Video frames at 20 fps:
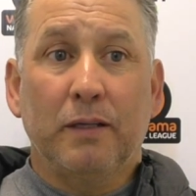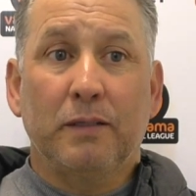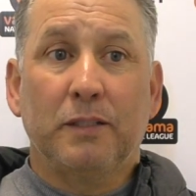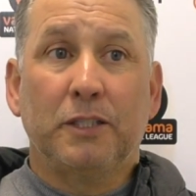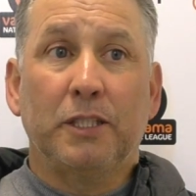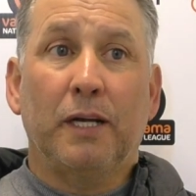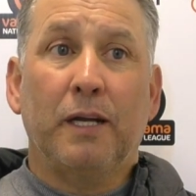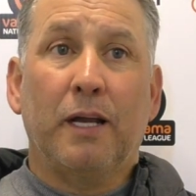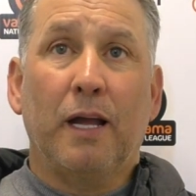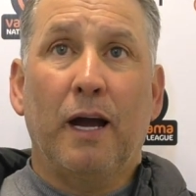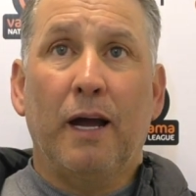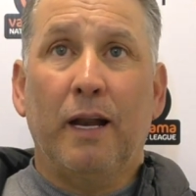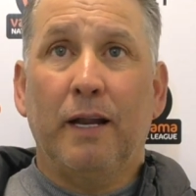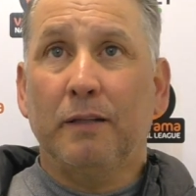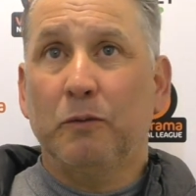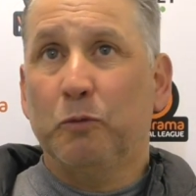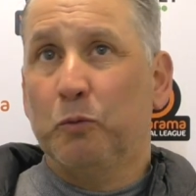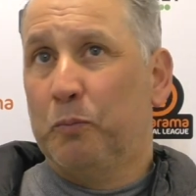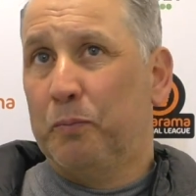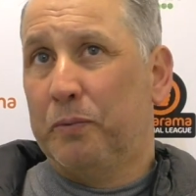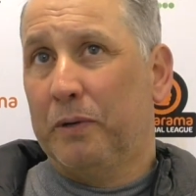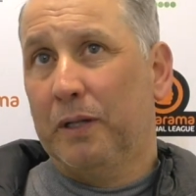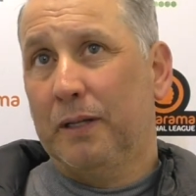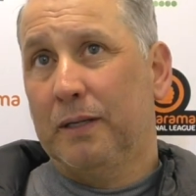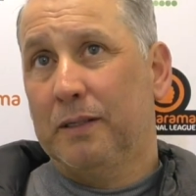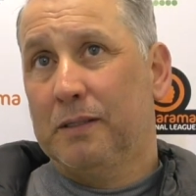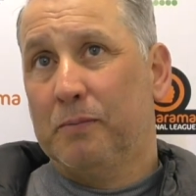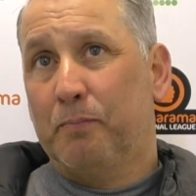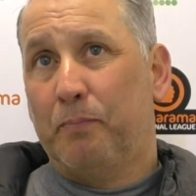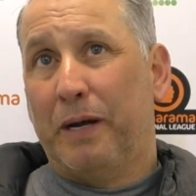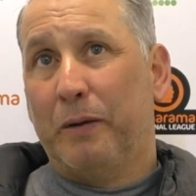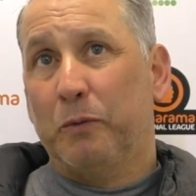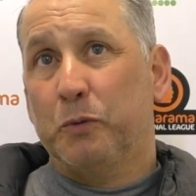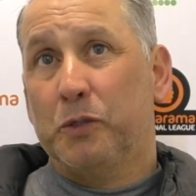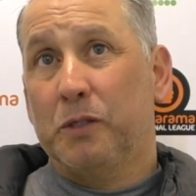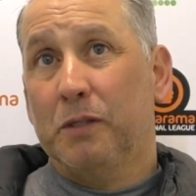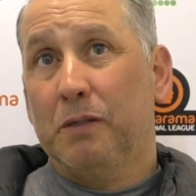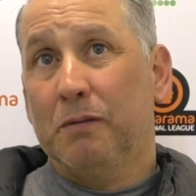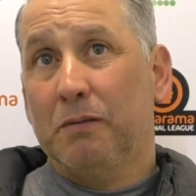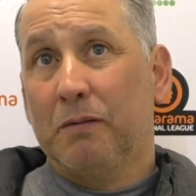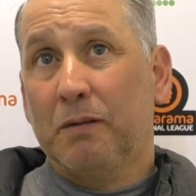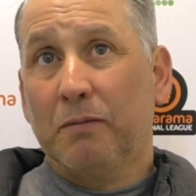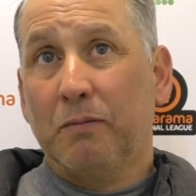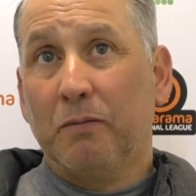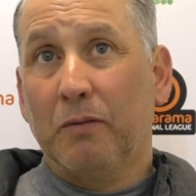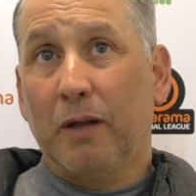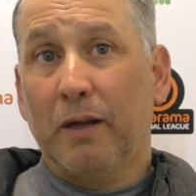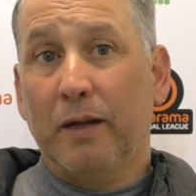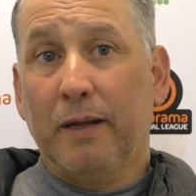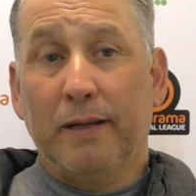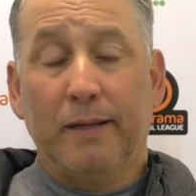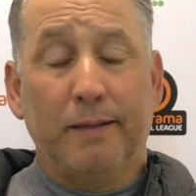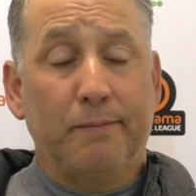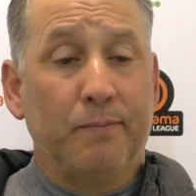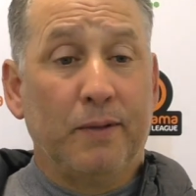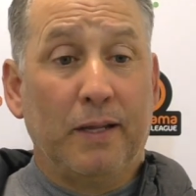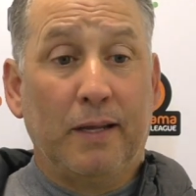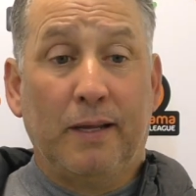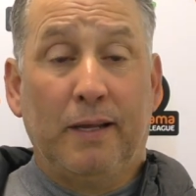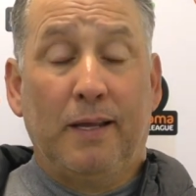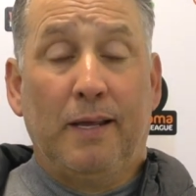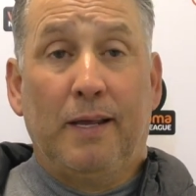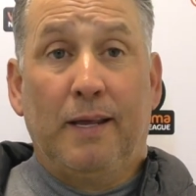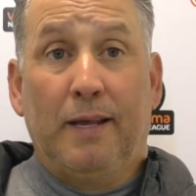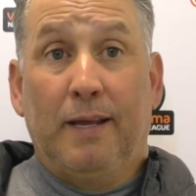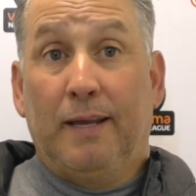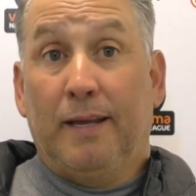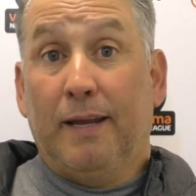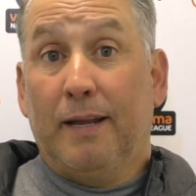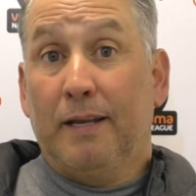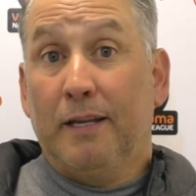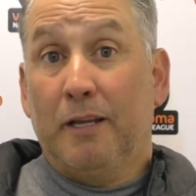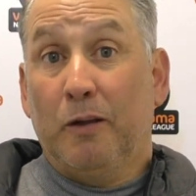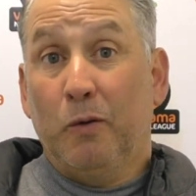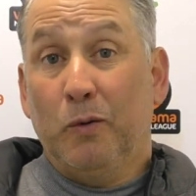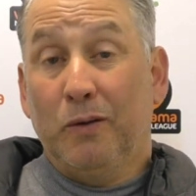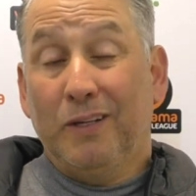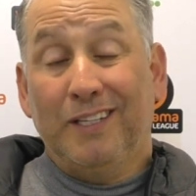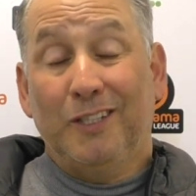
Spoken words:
Jack Carden, brilliant, bouncing, getting a go.